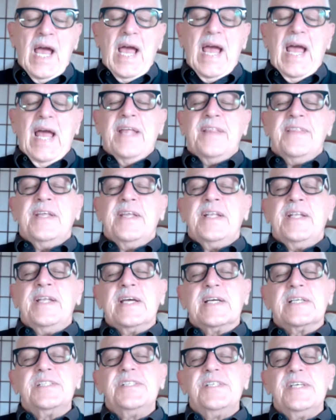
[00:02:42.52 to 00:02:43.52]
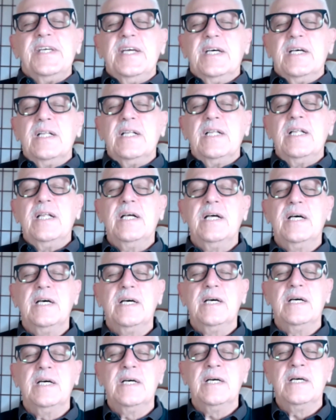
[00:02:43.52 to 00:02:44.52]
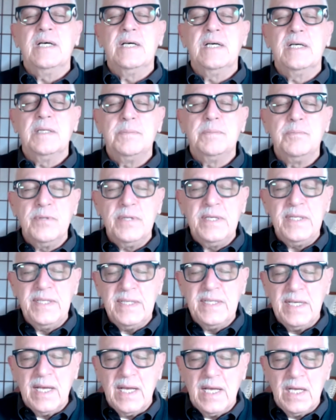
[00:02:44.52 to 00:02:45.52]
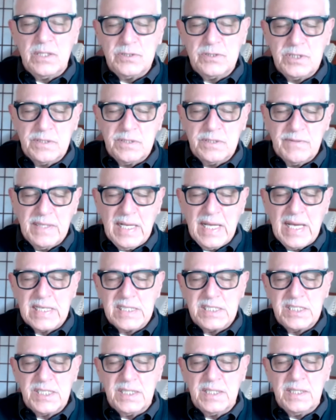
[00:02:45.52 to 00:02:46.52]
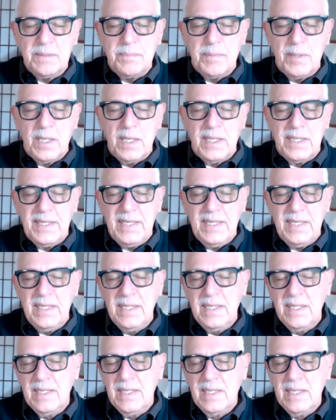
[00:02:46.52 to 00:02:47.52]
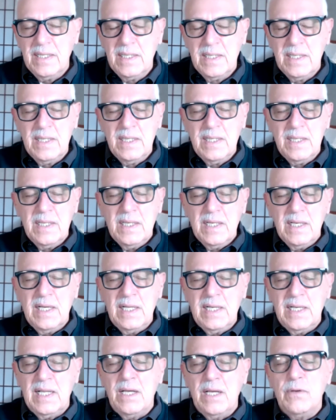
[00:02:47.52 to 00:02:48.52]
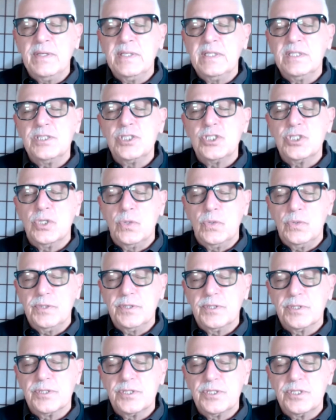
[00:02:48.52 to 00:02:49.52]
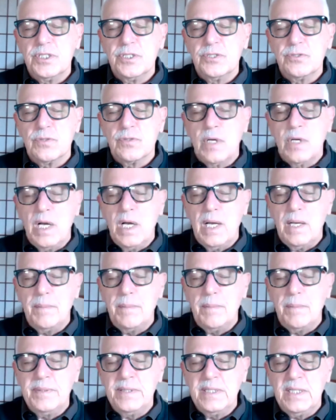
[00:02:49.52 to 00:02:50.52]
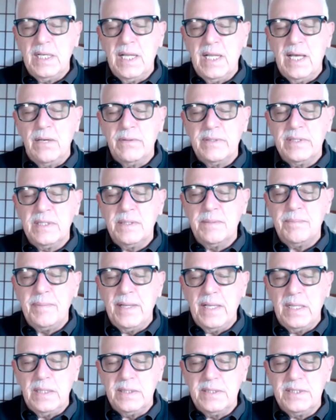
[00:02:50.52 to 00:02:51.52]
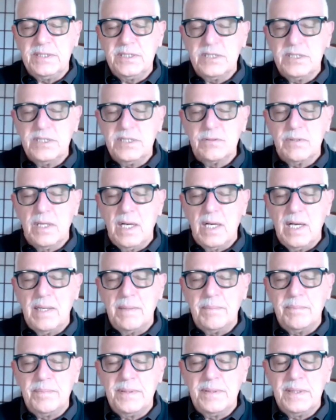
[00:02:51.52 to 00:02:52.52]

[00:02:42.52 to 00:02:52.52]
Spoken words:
And then exhale, breathing out and relaxing the body, allowing the shoulders to drop and allowing the belly to drop,